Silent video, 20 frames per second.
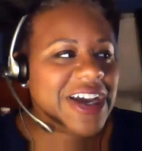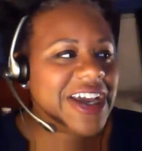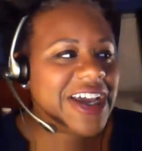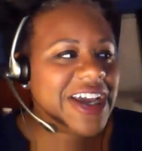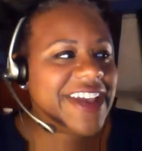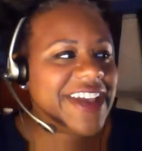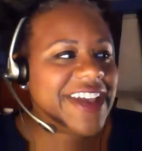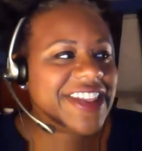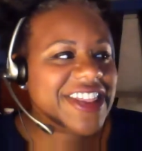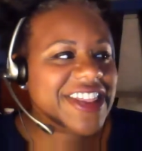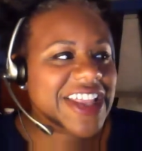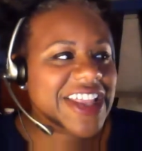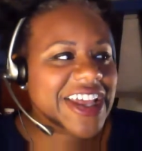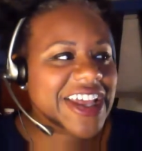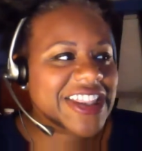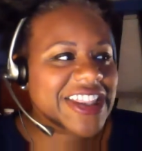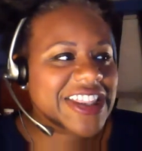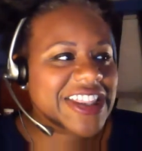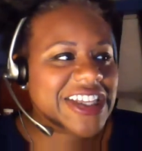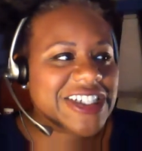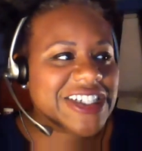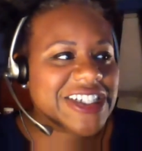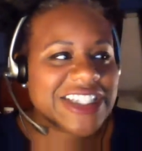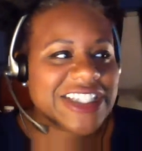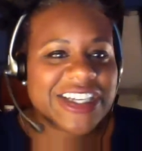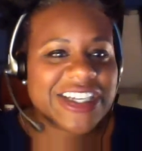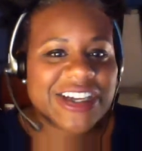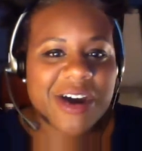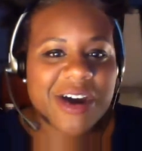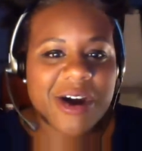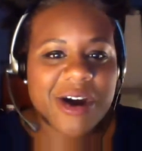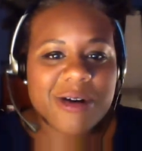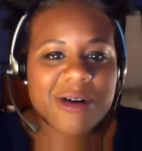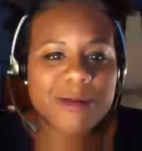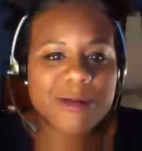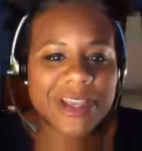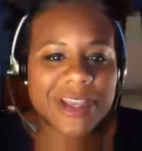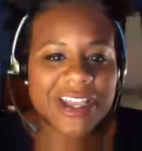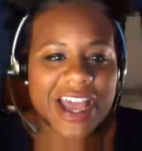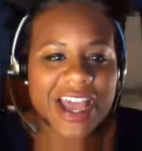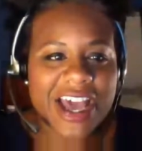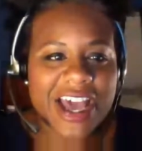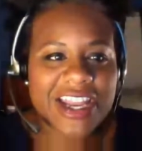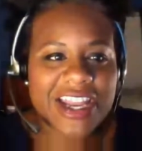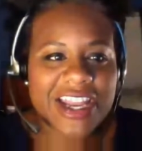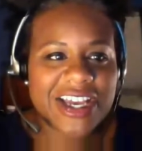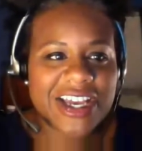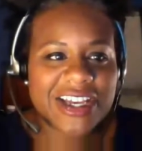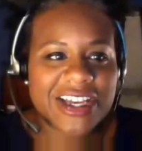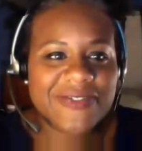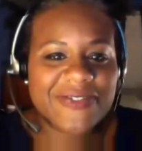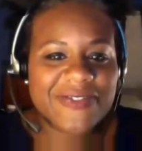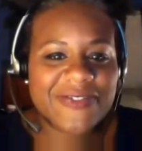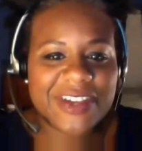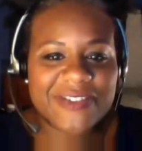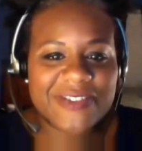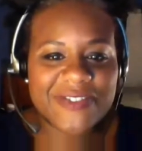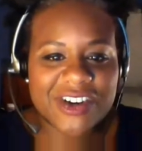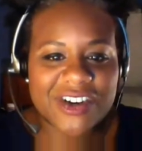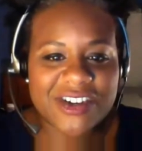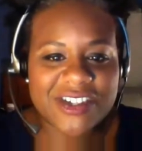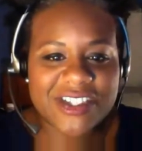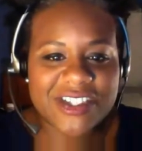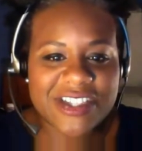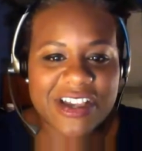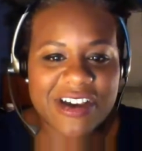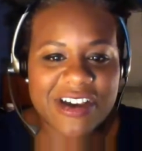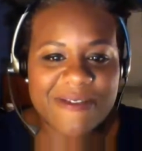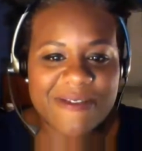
At 13, Hope can kind of fend for herself